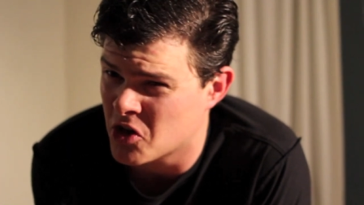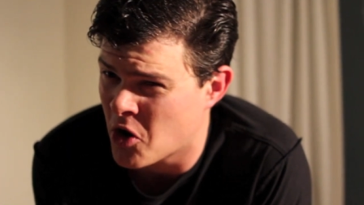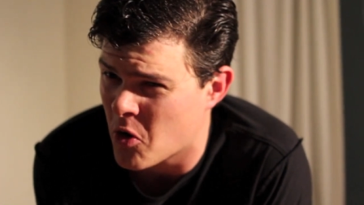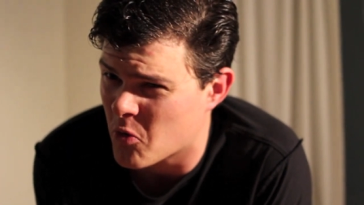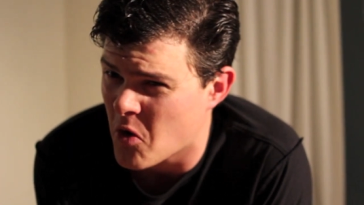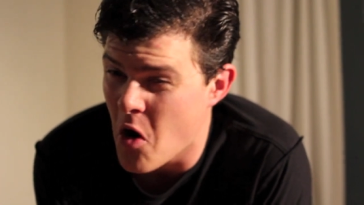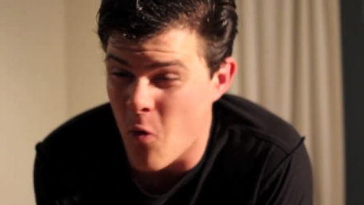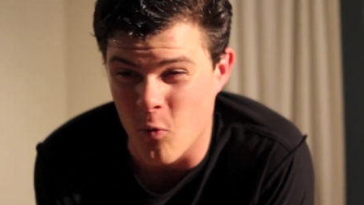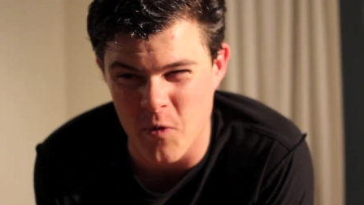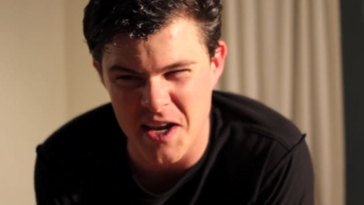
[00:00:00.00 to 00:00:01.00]
You know,
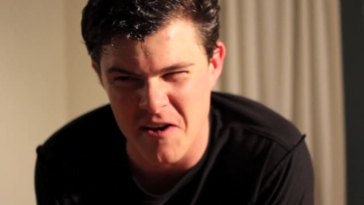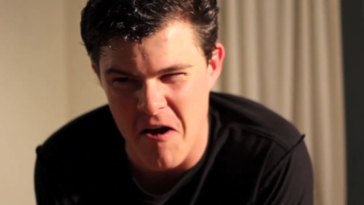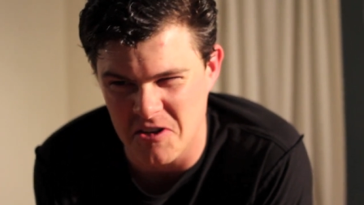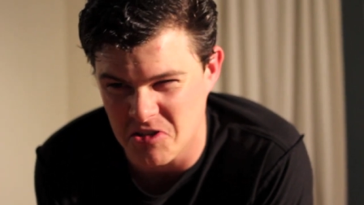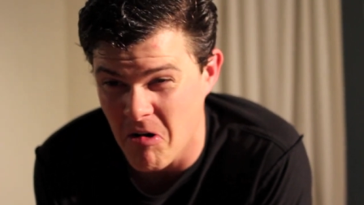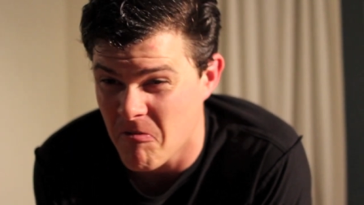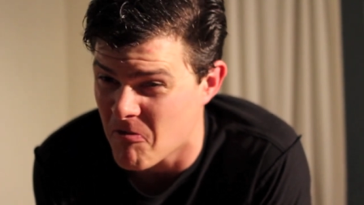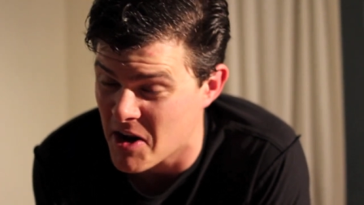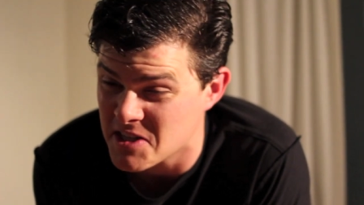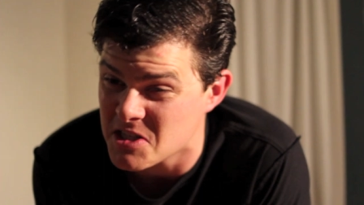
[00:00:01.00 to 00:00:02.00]
we lost
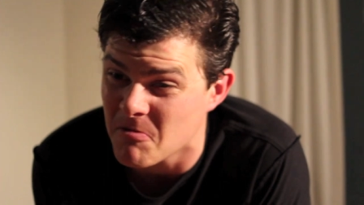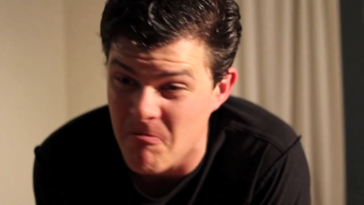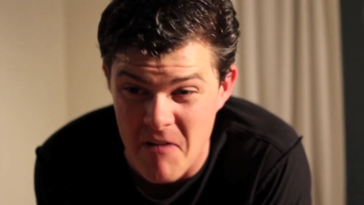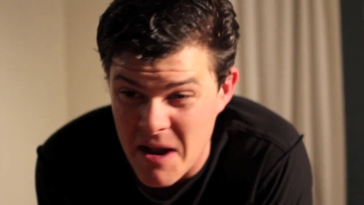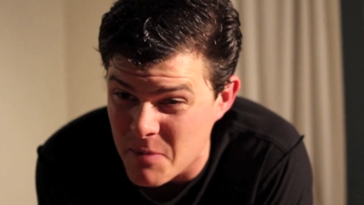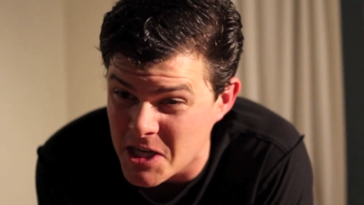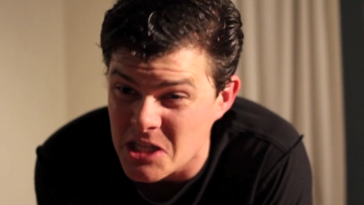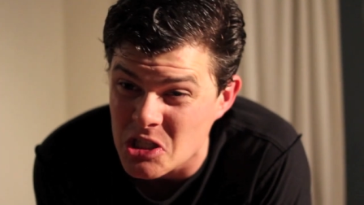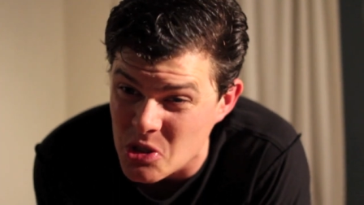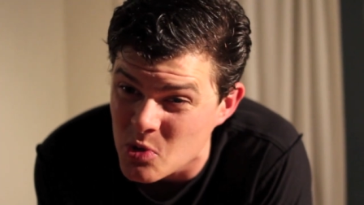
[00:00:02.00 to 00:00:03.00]
our friends and
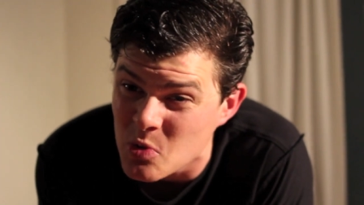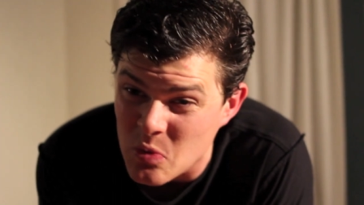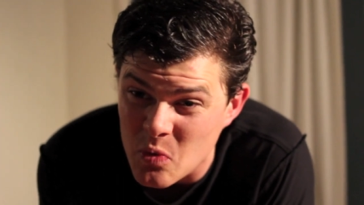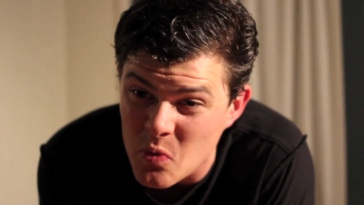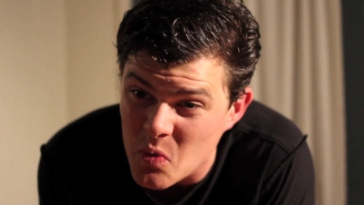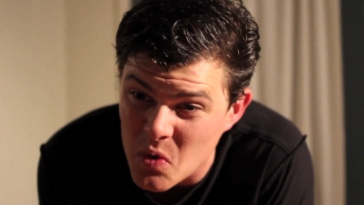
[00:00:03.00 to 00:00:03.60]
family too.